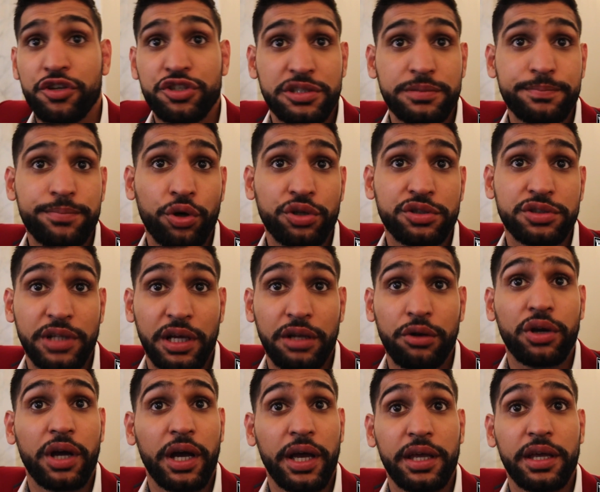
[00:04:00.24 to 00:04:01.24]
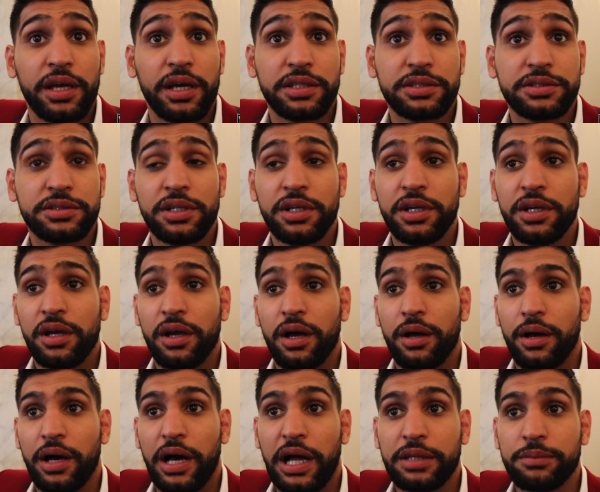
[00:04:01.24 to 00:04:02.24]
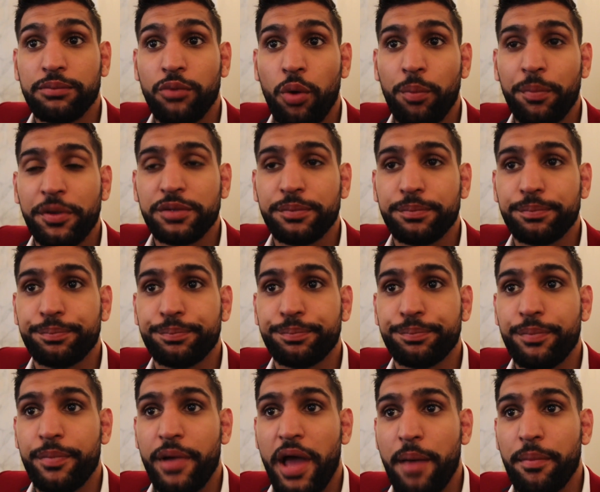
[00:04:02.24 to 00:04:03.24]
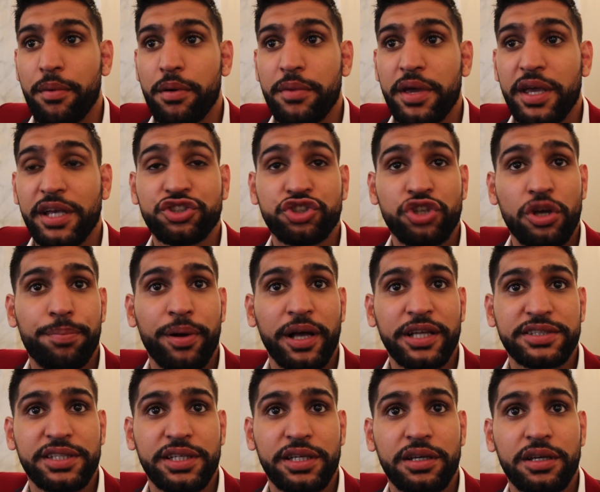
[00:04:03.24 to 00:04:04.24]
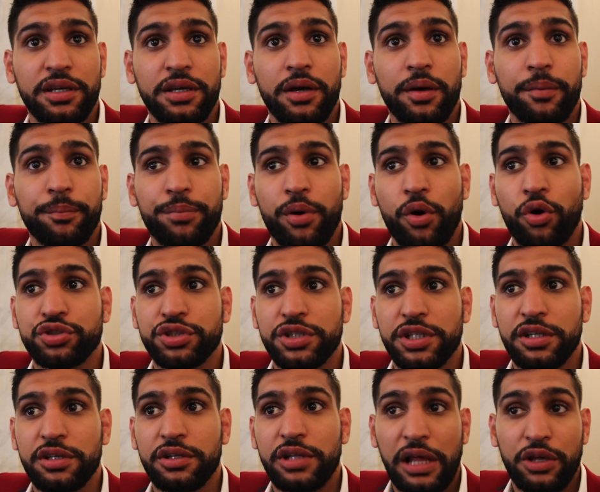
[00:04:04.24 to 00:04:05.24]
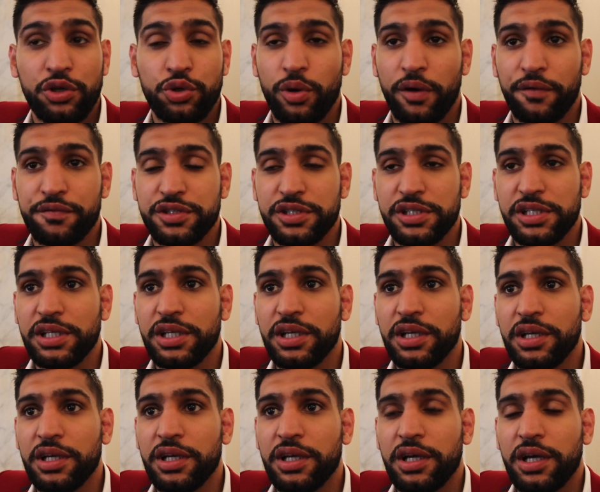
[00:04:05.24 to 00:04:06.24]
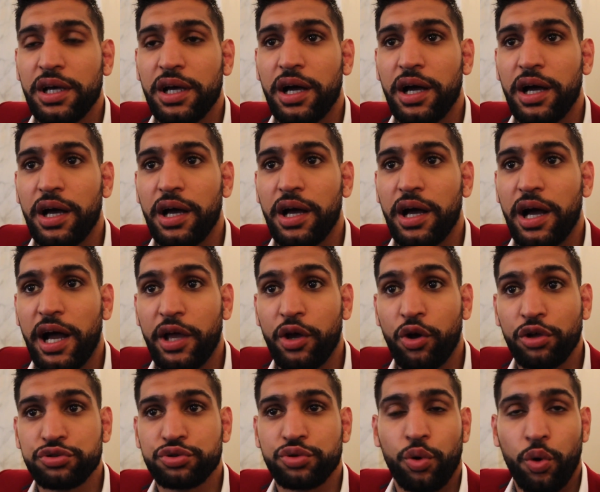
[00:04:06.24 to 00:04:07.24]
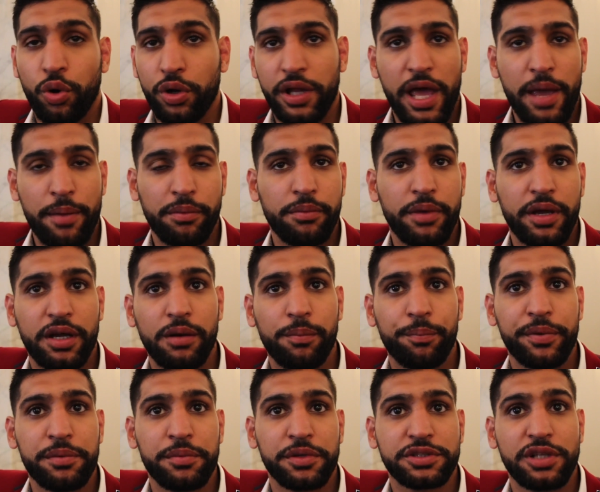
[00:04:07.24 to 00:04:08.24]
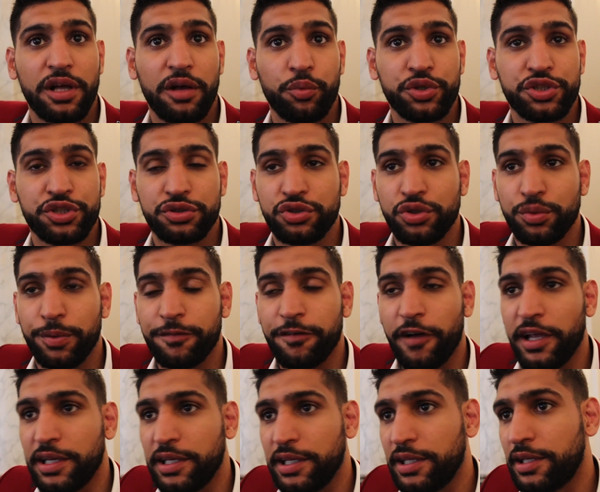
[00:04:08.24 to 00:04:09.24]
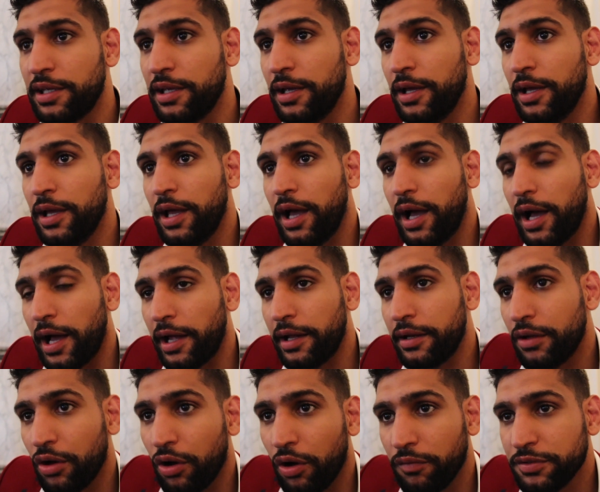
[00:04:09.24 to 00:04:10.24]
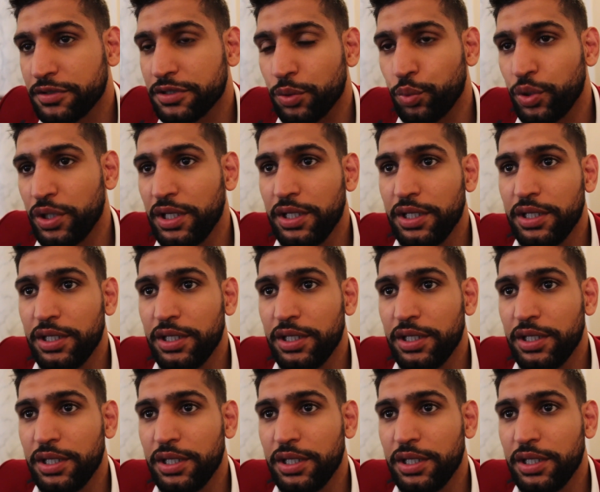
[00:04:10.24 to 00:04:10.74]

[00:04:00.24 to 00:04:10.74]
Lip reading: versus boxing, I look at it as at the moment MMA is surpassing boxing with like UFC. I also own an MMA company myself, which is Super Fight League, and obviously